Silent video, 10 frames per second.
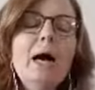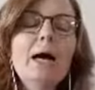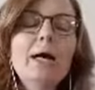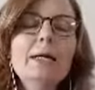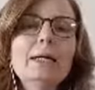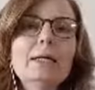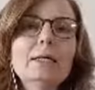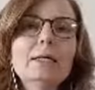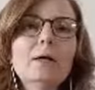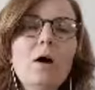I
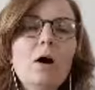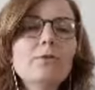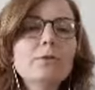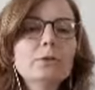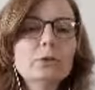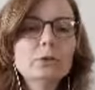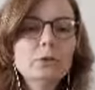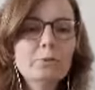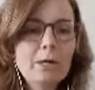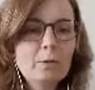uh, offered to
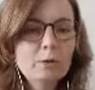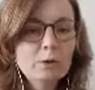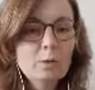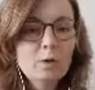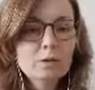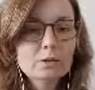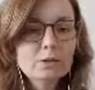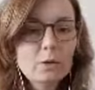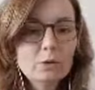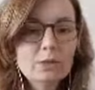pay what you
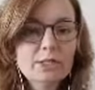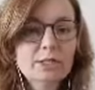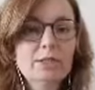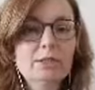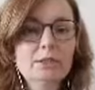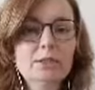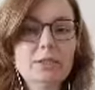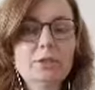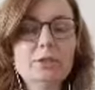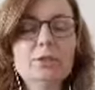want coaching ses
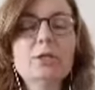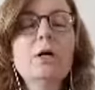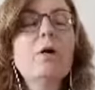sessions